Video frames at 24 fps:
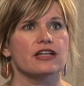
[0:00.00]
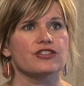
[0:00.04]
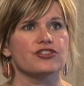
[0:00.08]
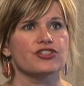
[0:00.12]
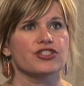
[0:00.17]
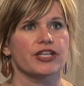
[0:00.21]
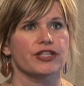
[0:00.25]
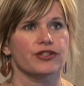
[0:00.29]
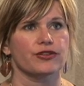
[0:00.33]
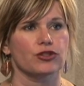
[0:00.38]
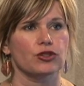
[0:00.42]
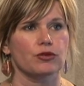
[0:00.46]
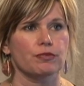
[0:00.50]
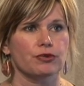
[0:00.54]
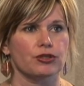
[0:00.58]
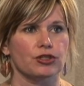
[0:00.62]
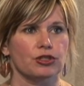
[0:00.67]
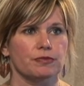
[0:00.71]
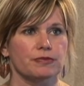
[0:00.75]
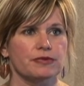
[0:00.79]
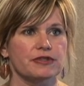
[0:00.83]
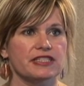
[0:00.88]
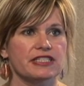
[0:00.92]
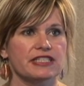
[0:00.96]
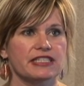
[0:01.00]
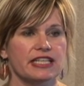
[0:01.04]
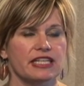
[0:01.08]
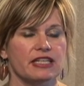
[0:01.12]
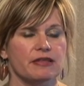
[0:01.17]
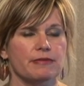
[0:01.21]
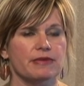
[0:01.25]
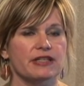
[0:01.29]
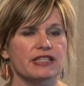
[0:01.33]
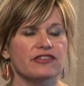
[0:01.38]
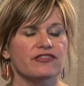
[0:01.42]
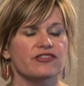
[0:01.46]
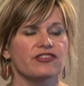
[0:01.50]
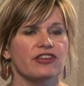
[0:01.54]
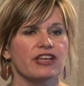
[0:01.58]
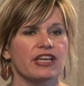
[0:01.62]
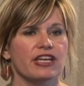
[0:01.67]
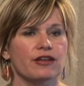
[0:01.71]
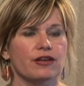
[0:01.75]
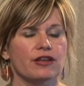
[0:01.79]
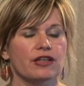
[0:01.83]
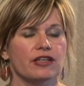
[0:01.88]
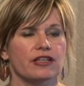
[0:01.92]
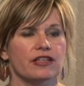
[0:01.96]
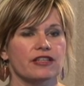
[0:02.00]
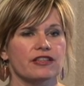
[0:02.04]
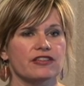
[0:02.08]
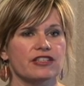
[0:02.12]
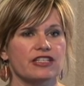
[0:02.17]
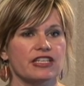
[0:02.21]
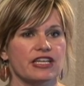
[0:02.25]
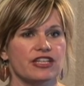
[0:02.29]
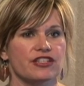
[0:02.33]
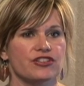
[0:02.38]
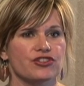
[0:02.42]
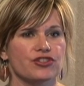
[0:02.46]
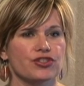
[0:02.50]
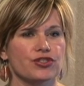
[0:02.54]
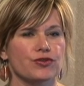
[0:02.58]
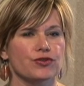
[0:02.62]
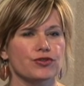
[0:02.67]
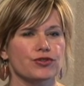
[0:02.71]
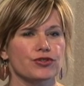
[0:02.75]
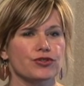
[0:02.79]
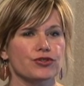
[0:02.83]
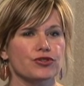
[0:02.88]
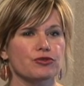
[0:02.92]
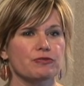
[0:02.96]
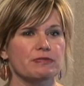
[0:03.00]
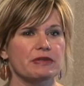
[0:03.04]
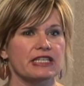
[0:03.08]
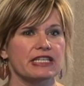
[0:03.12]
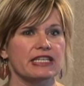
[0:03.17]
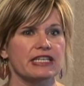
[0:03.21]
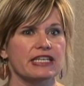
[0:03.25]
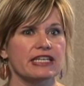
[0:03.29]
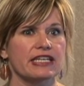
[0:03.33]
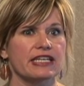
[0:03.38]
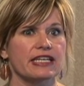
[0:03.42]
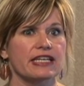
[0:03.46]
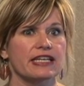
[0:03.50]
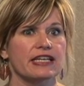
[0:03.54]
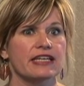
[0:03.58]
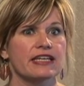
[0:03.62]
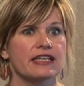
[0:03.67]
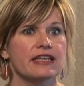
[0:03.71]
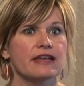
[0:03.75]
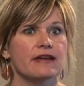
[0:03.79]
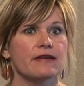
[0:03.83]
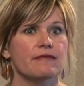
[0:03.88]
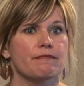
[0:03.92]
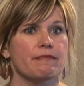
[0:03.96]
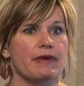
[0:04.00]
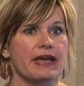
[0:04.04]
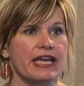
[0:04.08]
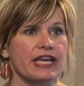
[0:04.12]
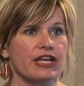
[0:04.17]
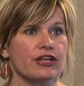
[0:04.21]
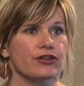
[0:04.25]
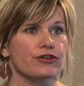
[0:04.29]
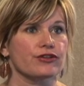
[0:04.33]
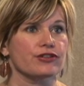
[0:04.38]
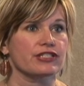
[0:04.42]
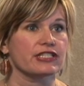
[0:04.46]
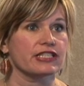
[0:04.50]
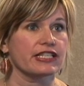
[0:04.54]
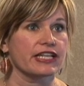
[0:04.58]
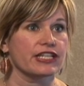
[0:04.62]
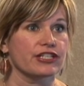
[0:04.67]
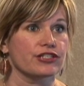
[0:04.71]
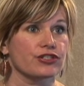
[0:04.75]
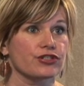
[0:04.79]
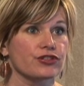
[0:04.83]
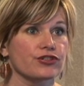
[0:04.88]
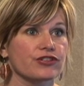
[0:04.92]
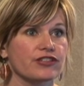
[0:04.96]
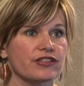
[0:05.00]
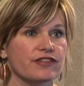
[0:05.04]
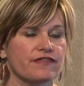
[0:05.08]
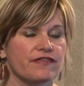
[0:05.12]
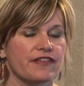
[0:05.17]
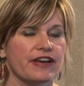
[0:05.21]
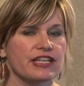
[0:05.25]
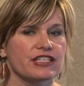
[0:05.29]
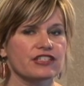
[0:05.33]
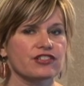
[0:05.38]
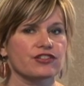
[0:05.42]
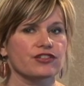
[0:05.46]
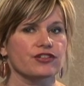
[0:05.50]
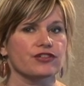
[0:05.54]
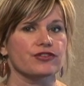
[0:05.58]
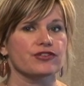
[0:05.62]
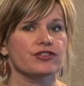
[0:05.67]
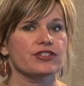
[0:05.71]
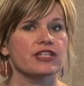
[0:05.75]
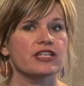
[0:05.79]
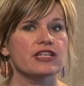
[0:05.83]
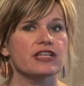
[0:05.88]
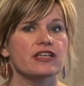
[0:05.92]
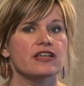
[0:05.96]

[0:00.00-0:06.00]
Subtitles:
general purpose statements and the end users being bankers, lenders, investors.